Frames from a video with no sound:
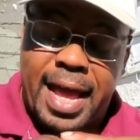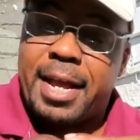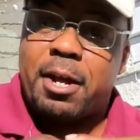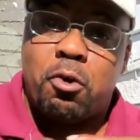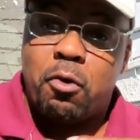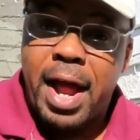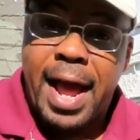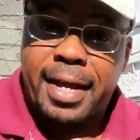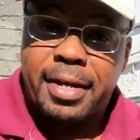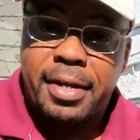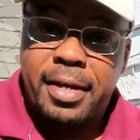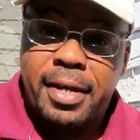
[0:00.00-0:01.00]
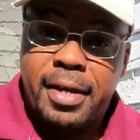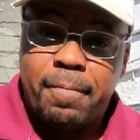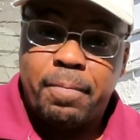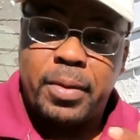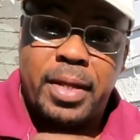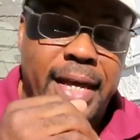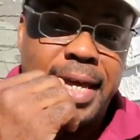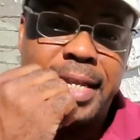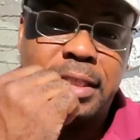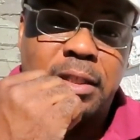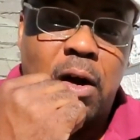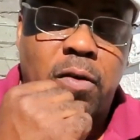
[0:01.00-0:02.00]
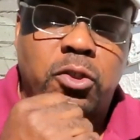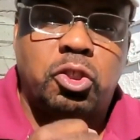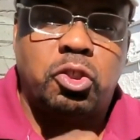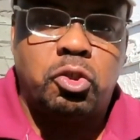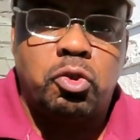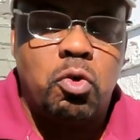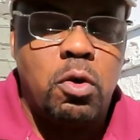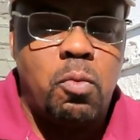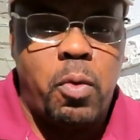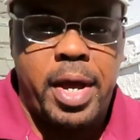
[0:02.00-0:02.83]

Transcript: and crack. It is a sure